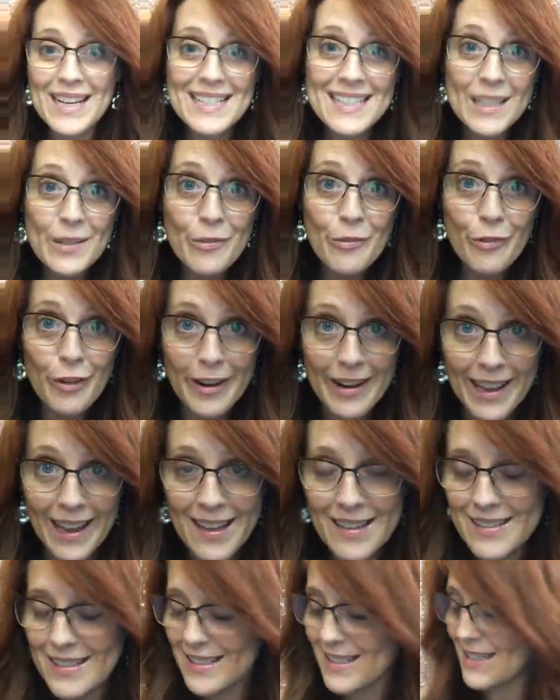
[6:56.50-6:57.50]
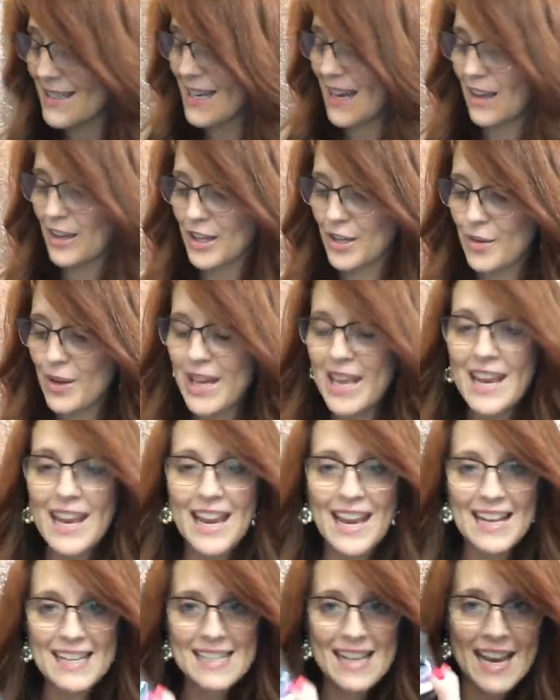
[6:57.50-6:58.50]
I did forget to tell you
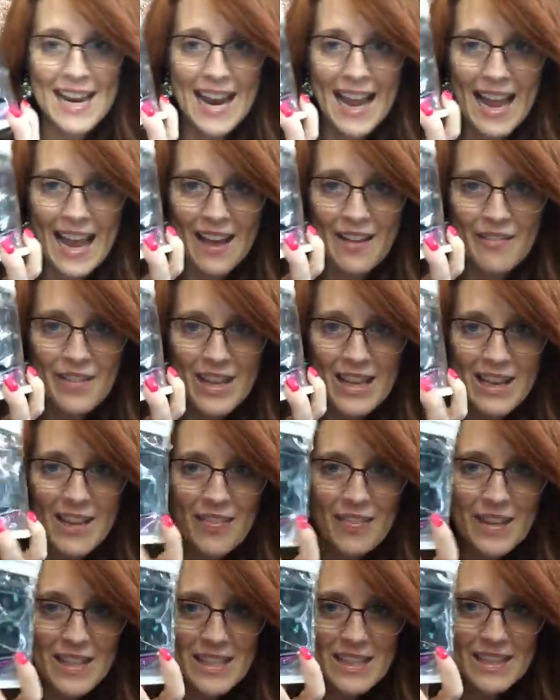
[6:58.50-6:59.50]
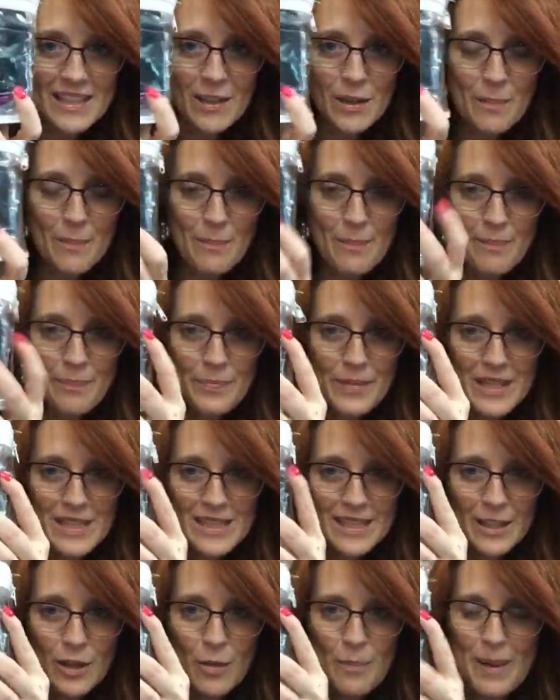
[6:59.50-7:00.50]
is I have this
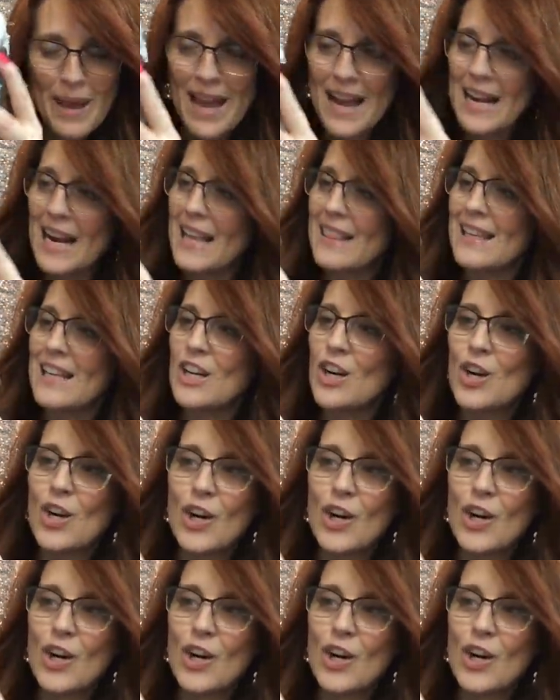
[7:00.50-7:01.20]
little bag. I think a